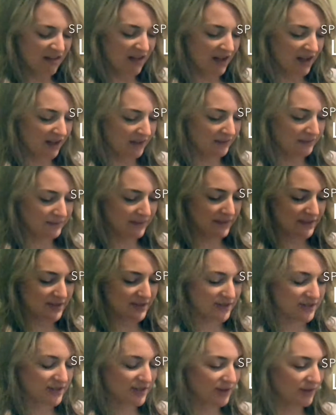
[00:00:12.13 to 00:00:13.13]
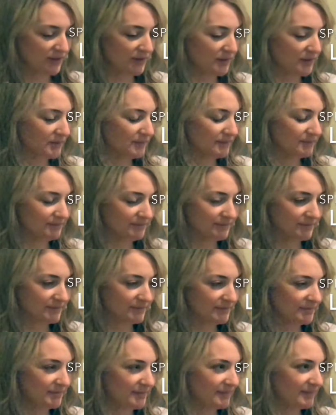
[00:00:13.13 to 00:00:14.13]
I just know
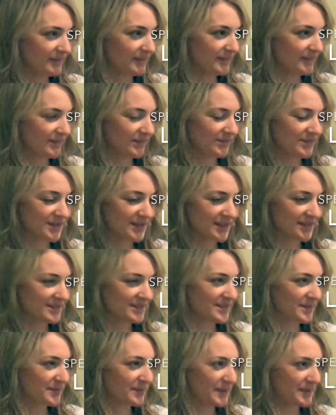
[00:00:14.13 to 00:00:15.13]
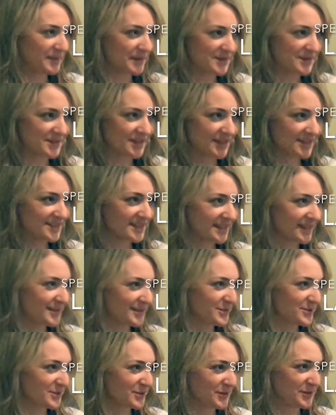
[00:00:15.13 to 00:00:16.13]
something about slicing
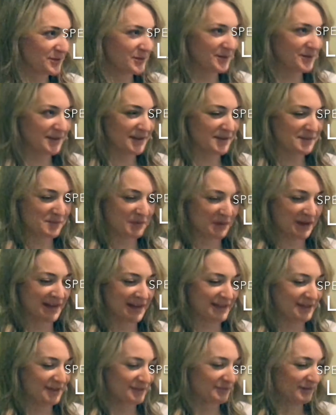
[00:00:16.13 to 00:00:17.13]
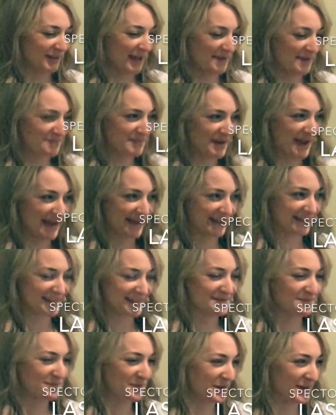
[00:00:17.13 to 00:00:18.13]
in a circle and bringing the flap back
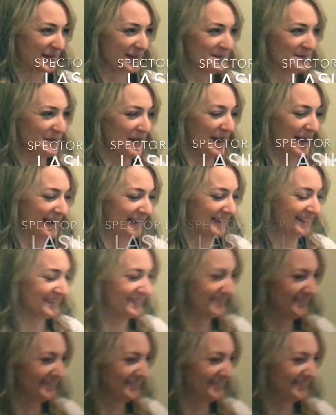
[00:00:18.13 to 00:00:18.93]
and then putting it back.